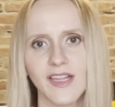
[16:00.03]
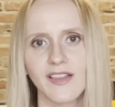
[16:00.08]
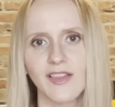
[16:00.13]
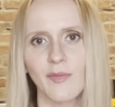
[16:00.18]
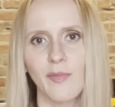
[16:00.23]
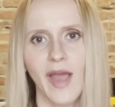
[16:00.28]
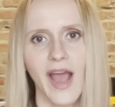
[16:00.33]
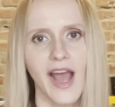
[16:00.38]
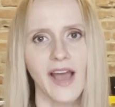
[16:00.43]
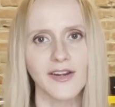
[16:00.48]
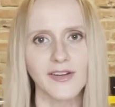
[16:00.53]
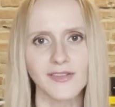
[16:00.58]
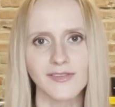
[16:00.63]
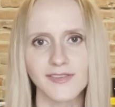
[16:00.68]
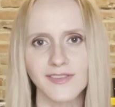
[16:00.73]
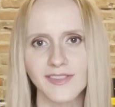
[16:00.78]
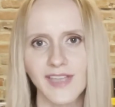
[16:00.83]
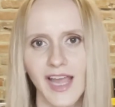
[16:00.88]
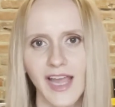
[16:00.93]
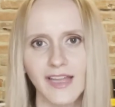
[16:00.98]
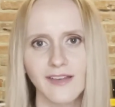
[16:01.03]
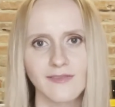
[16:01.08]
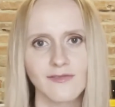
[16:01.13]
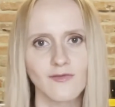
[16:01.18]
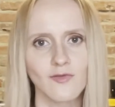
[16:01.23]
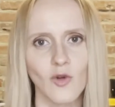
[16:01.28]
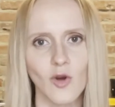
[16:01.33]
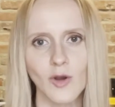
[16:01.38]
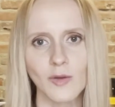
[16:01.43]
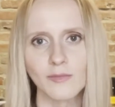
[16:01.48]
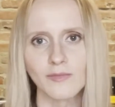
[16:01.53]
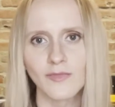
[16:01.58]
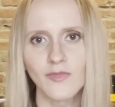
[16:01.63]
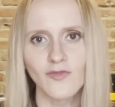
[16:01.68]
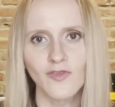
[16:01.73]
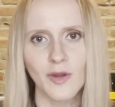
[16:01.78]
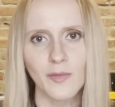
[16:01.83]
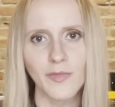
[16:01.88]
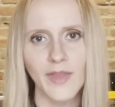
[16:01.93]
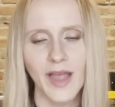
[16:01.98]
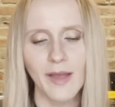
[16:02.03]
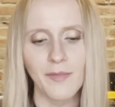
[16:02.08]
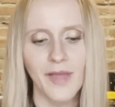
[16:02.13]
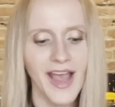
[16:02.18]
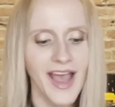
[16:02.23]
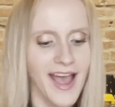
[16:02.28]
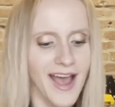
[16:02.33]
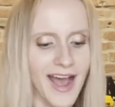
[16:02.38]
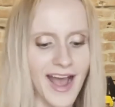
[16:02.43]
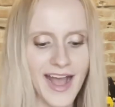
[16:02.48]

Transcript: and the patterns that form from them.